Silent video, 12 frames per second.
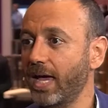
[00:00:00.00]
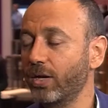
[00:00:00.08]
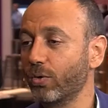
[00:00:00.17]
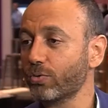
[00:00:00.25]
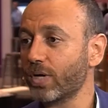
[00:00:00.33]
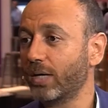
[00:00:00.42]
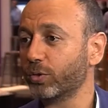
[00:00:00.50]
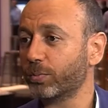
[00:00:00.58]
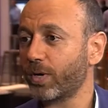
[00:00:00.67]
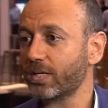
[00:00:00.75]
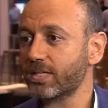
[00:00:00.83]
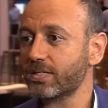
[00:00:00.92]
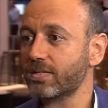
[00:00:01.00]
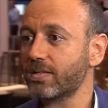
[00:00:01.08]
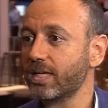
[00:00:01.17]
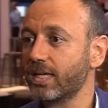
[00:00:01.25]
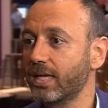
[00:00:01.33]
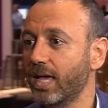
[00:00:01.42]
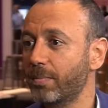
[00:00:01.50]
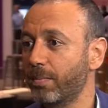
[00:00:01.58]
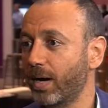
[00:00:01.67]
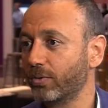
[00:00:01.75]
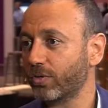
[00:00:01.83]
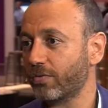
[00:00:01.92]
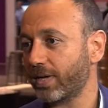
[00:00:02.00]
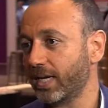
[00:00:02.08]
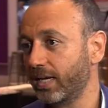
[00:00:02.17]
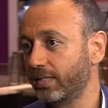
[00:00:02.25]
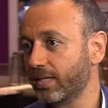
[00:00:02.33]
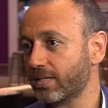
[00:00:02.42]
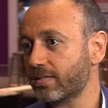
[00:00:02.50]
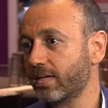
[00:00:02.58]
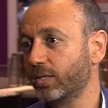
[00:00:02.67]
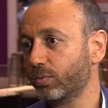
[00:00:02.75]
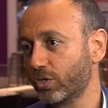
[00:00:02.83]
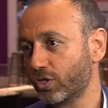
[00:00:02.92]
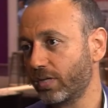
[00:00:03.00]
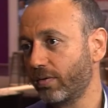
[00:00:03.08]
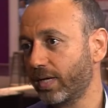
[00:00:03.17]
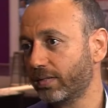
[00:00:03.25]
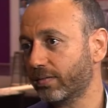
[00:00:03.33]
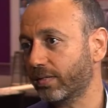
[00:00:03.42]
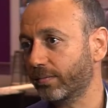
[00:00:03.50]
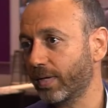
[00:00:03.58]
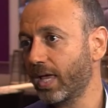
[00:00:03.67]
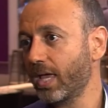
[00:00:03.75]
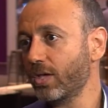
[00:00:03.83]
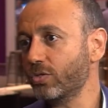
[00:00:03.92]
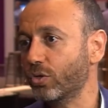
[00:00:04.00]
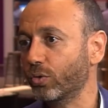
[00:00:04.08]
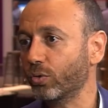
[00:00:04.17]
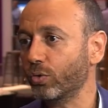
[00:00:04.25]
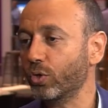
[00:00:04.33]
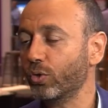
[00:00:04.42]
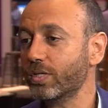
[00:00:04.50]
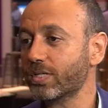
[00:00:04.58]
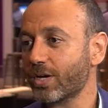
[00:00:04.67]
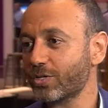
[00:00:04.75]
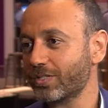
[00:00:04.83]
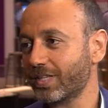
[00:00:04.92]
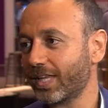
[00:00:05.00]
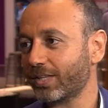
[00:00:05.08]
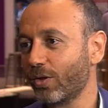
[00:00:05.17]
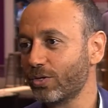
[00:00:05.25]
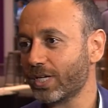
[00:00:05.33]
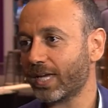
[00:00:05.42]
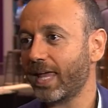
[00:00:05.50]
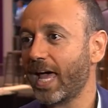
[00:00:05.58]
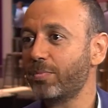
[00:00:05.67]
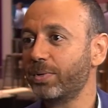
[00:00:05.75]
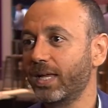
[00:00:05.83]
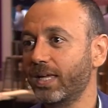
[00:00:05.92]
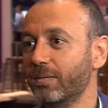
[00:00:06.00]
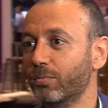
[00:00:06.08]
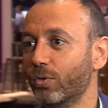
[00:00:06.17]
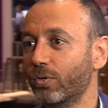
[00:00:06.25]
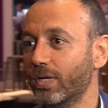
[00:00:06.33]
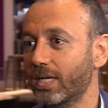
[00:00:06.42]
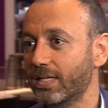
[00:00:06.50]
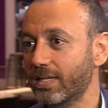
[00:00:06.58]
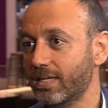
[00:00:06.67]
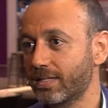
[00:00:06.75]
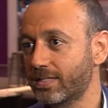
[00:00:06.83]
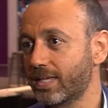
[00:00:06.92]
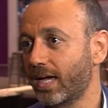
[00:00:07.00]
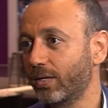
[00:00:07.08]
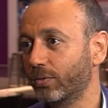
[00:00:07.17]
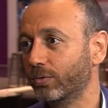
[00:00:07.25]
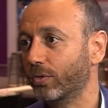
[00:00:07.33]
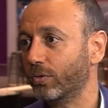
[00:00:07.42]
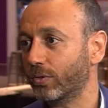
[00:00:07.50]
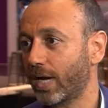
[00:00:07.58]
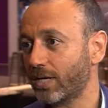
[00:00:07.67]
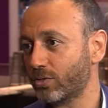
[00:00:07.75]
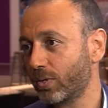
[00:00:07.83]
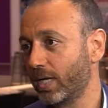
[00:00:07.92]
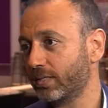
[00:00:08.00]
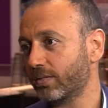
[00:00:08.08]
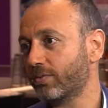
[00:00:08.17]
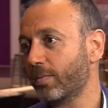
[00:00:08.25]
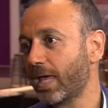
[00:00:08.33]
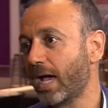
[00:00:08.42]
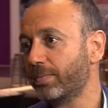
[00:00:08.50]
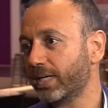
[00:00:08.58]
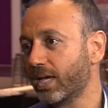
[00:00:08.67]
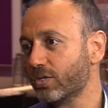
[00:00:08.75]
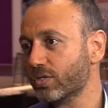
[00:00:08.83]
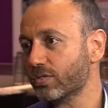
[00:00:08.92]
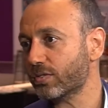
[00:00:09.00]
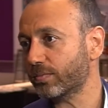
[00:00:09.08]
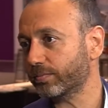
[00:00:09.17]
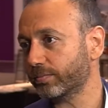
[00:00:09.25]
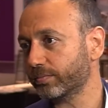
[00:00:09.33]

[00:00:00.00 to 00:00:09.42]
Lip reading: and also how to process the amount of analytics it will generate. So no discussions that technology can happen anymore in siloed or isolated from the applications.